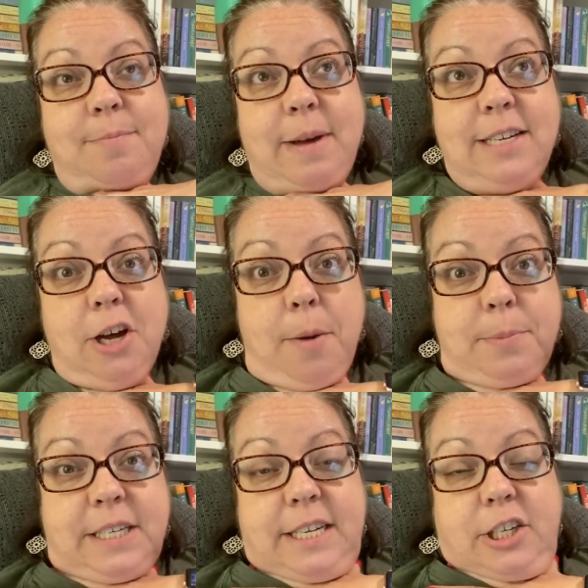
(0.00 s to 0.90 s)
my
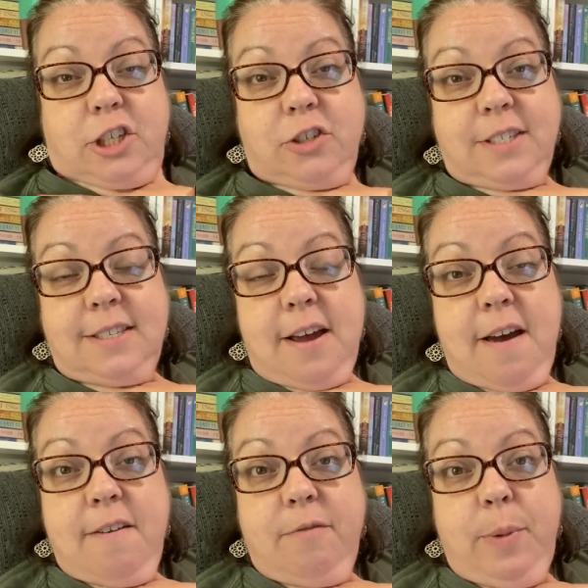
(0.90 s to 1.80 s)
top tiers
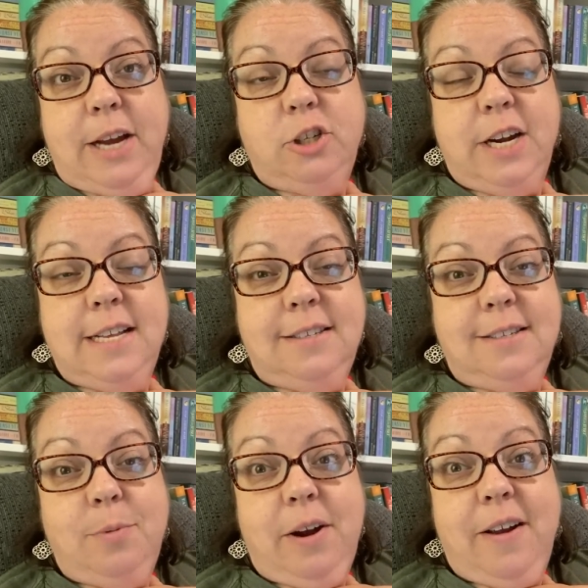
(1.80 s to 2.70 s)
of
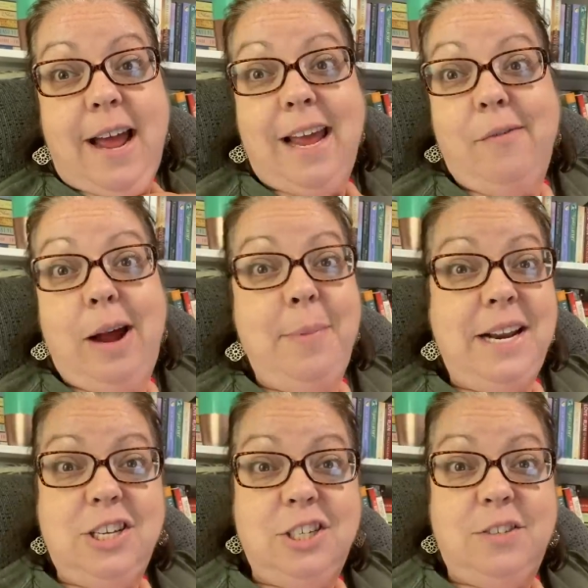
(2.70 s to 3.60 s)
patrons where I get
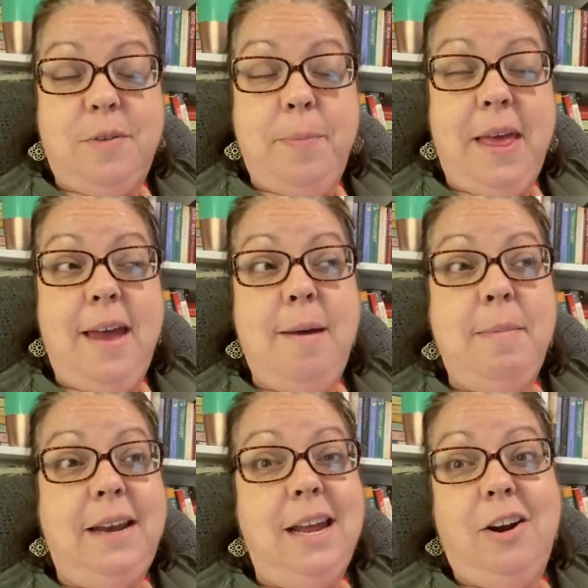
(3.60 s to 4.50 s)
recommendations from
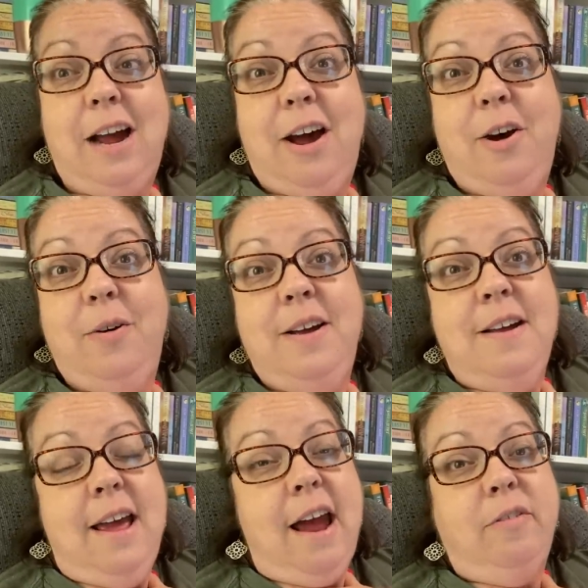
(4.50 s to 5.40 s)
them and hear how
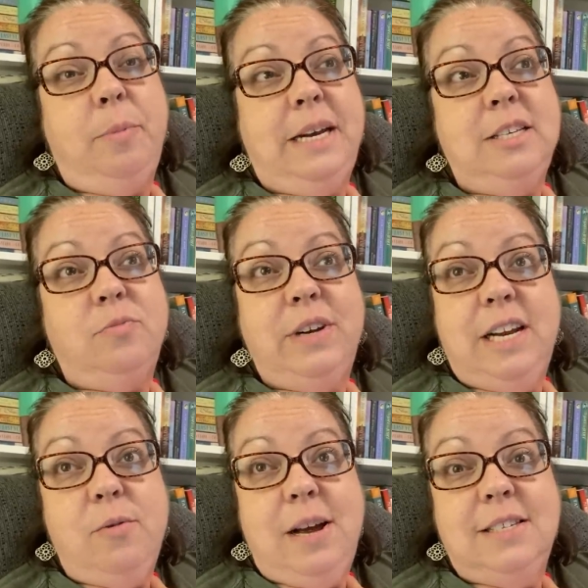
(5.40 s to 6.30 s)
everybody's
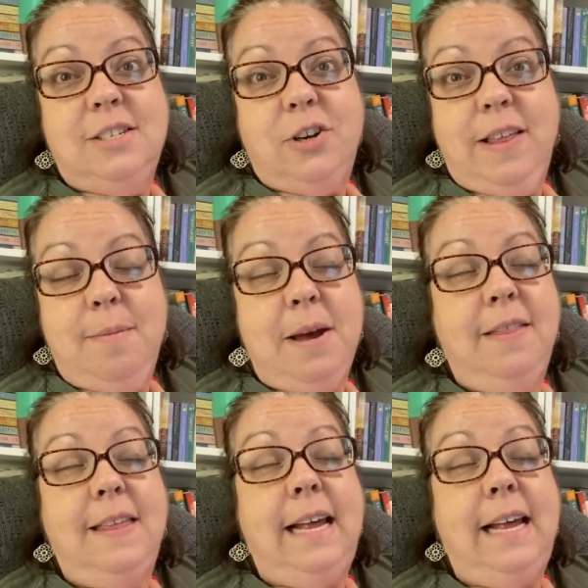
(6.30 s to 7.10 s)
reading was during the month.